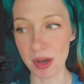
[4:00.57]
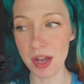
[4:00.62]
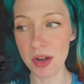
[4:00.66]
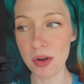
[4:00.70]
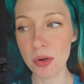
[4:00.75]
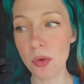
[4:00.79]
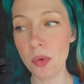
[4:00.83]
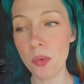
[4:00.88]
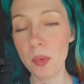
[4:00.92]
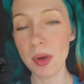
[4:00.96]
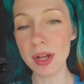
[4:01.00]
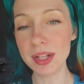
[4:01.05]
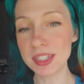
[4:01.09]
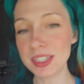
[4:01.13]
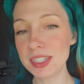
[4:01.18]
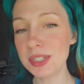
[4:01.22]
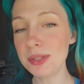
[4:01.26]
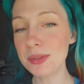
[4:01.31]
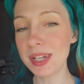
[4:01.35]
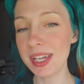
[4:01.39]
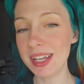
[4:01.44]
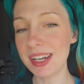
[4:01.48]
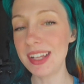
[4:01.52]
but once
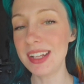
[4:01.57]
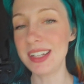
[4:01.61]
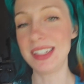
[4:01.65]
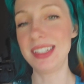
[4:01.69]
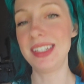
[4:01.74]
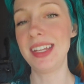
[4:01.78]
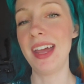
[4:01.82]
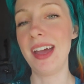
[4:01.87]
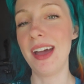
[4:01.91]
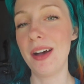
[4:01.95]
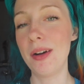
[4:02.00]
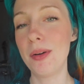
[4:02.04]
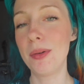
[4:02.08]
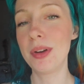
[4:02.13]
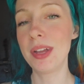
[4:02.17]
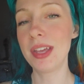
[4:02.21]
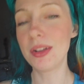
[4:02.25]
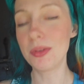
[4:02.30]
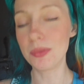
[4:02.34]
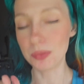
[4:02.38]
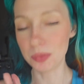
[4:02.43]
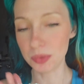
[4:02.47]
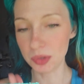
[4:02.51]
you get it down,
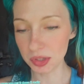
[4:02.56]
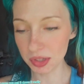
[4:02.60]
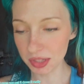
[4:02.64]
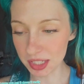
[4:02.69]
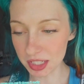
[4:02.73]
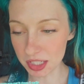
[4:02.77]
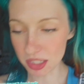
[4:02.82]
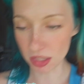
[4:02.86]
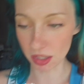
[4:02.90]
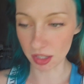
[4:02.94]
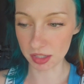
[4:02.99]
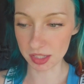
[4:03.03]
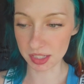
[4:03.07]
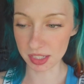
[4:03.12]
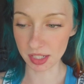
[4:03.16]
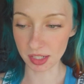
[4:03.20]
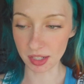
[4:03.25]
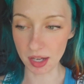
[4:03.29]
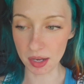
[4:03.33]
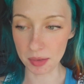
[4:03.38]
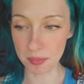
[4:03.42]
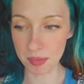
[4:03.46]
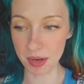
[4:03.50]
it really starts to
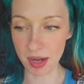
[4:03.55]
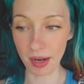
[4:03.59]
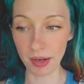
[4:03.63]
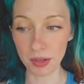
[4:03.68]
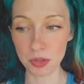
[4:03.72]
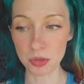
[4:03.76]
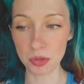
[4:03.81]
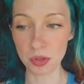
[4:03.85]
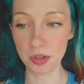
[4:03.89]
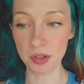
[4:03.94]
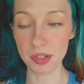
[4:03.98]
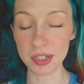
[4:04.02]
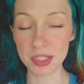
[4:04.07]
come natural.